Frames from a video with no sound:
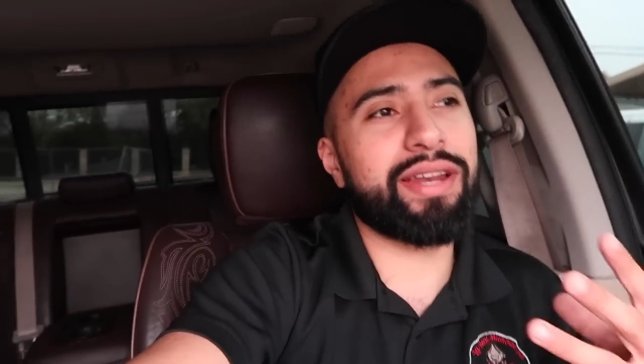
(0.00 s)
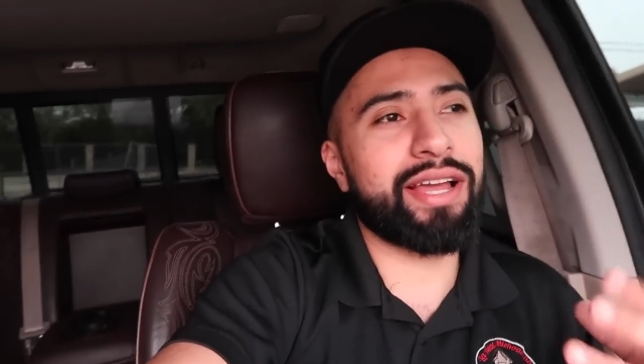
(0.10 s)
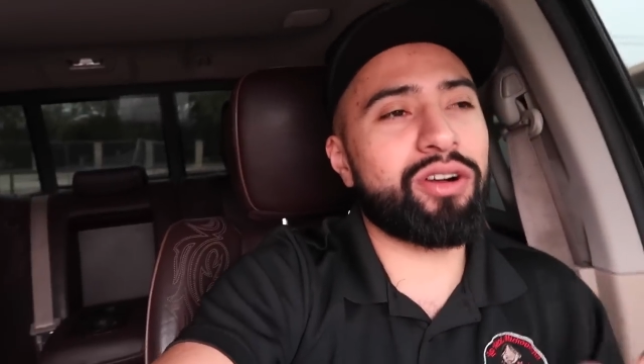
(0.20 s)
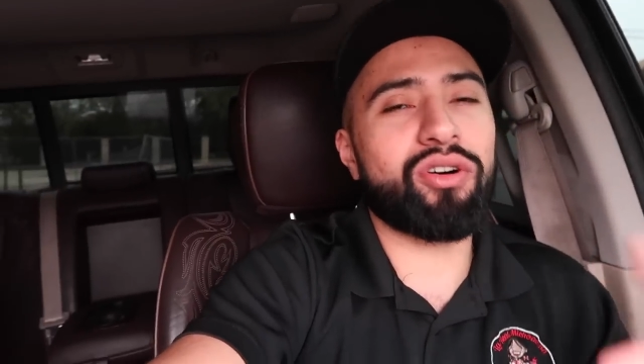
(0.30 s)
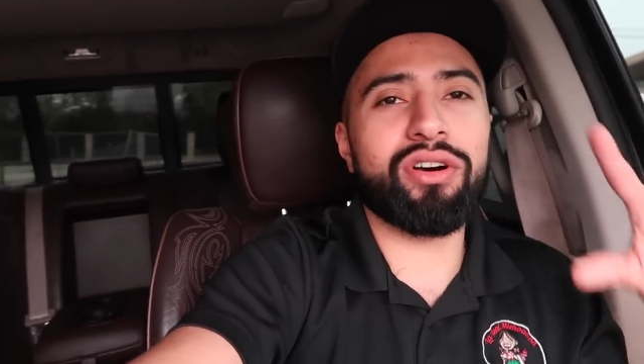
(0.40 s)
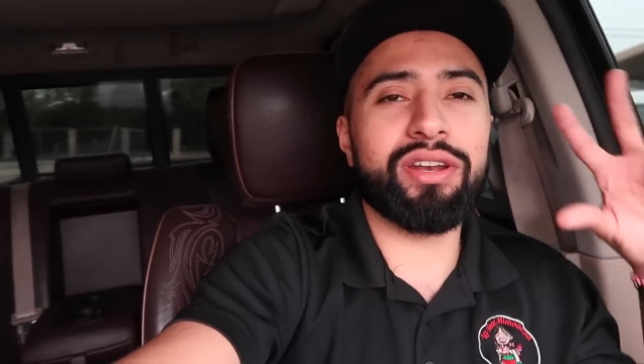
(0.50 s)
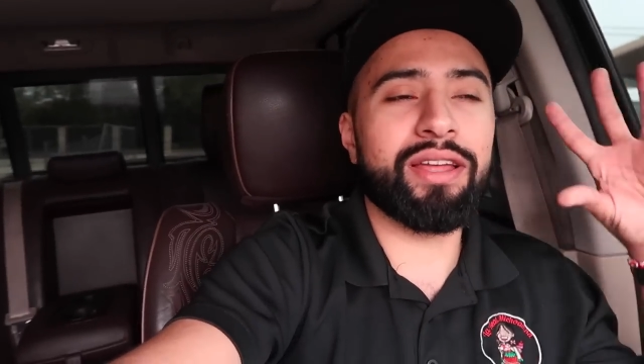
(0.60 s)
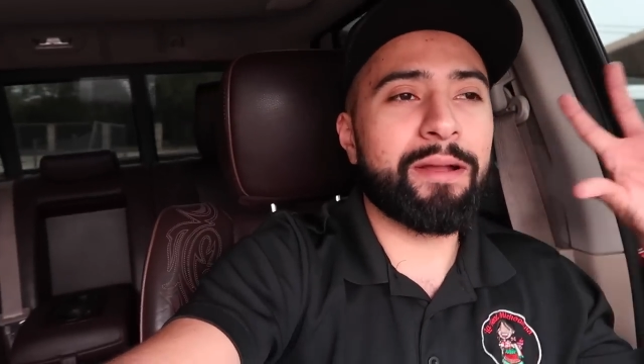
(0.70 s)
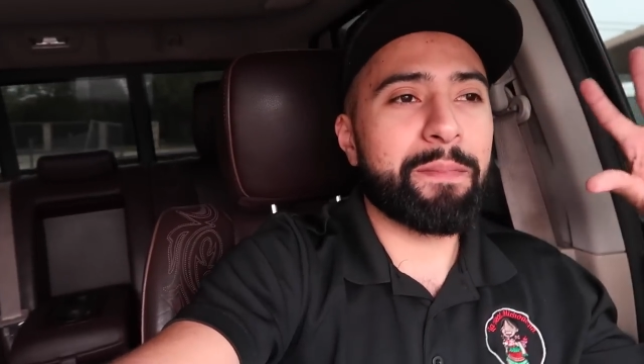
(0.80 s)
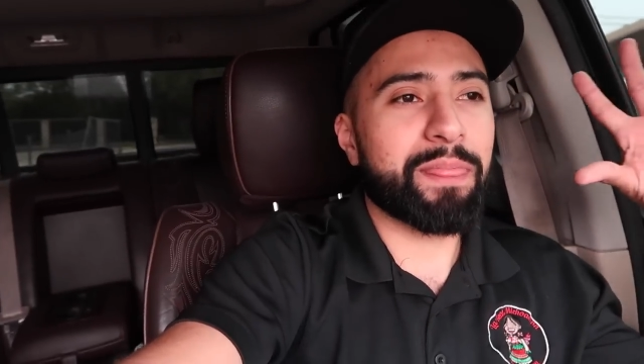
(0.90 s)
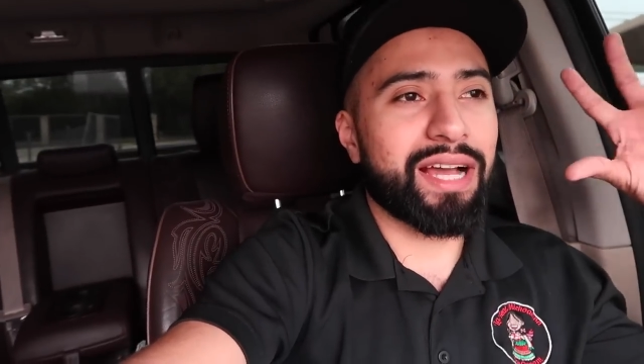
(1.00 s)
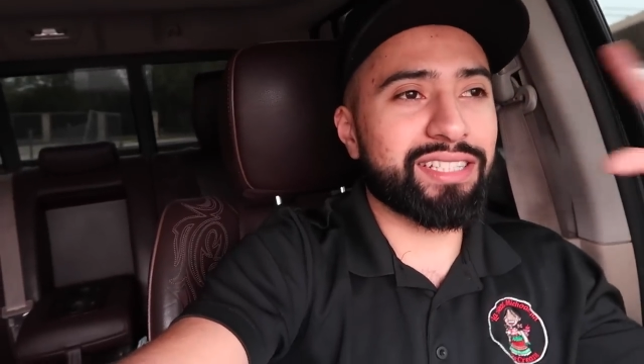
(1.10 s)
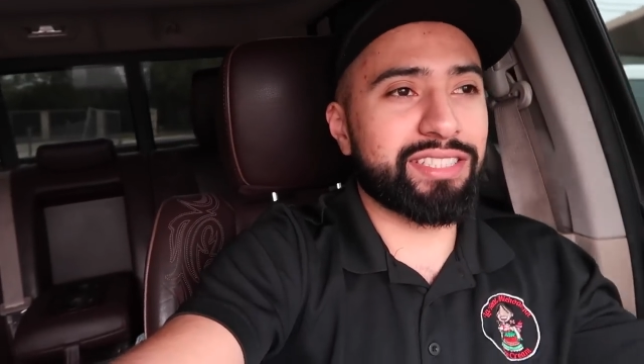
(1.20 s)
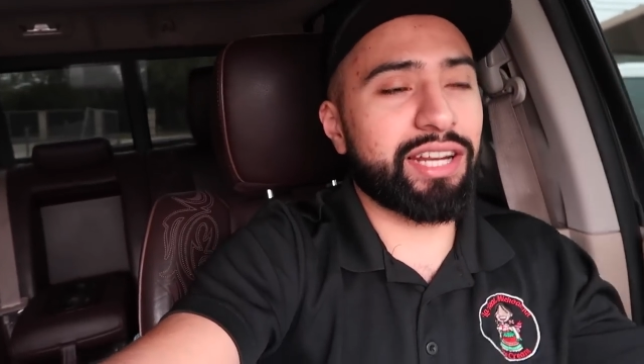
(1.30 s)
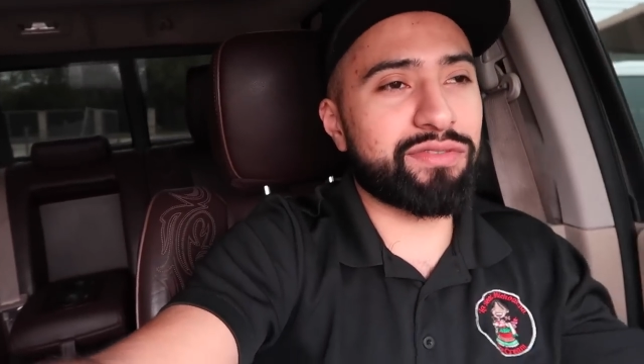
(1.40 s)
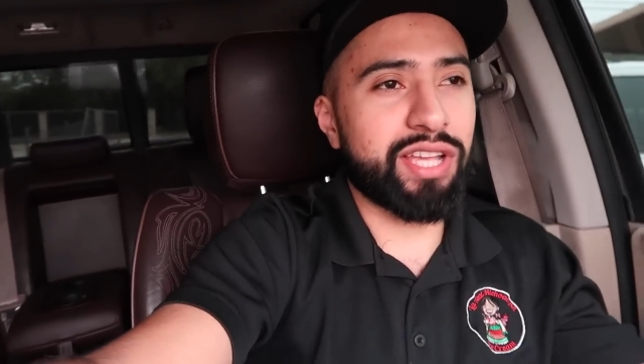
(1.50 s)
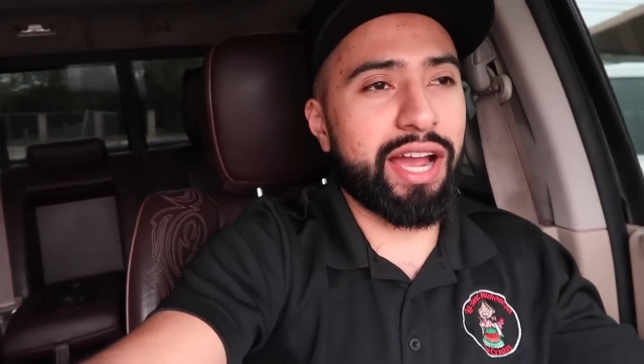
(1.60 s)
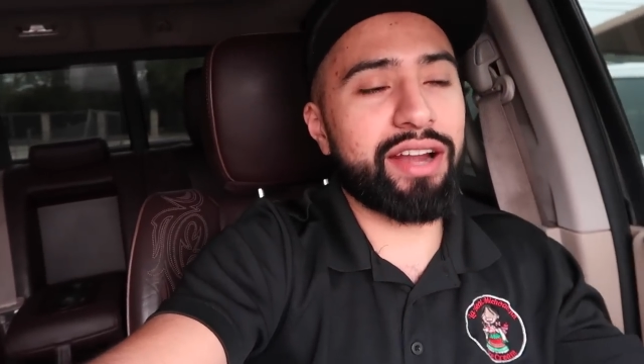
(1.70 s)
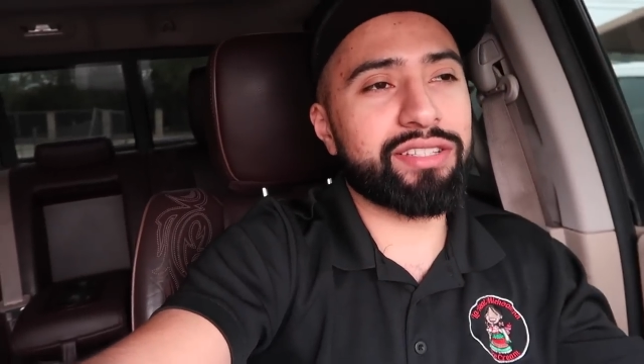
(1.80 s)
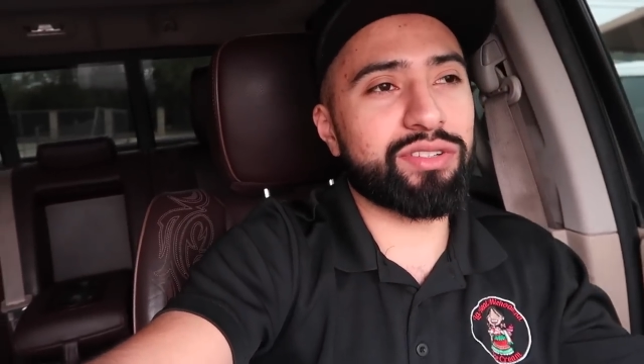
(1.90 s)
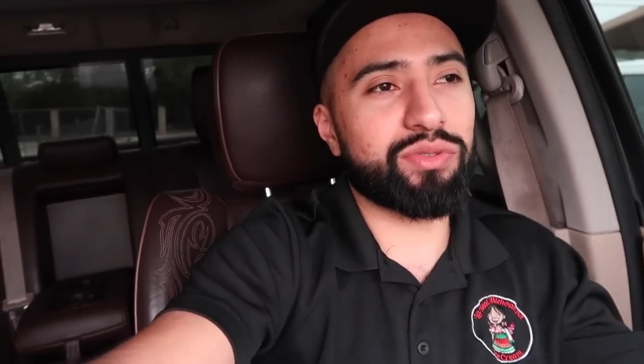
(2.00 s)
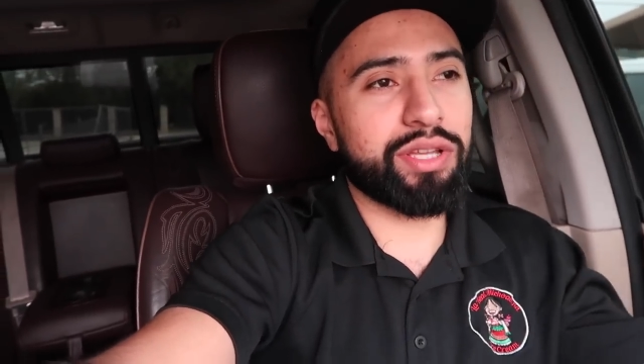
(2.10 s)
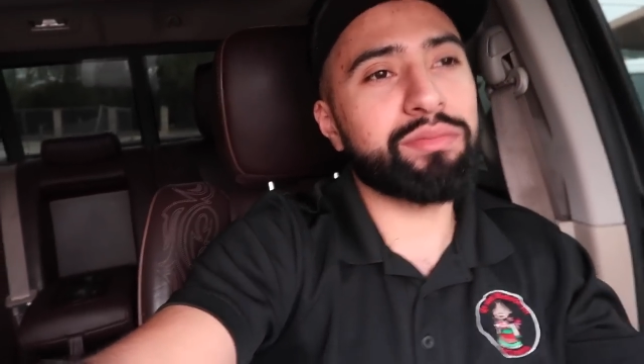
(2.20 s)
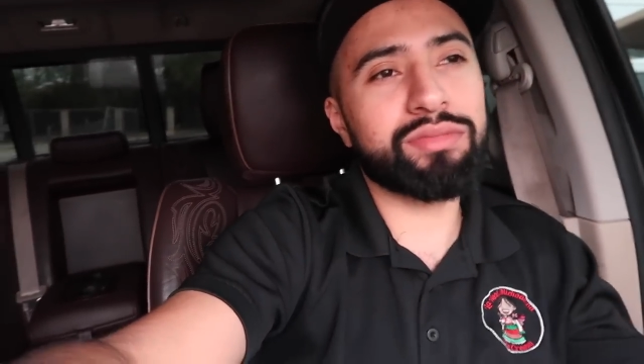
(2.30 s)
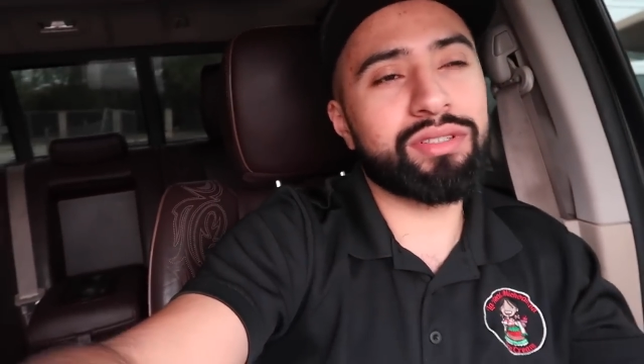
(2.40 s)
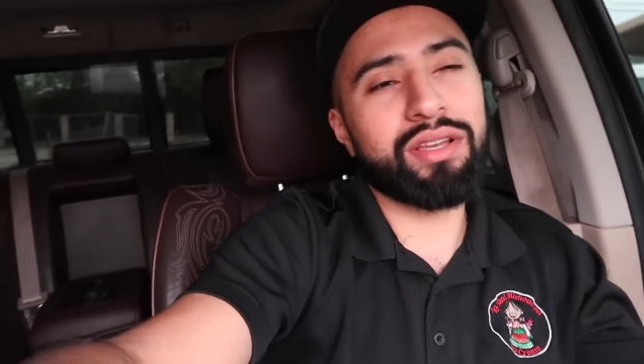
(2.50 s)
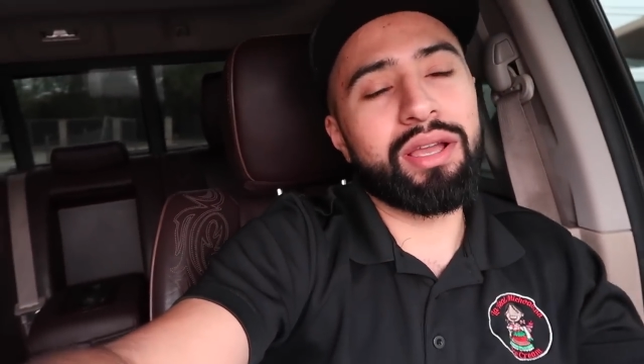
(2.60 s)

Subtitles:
now on a set of tires and rims.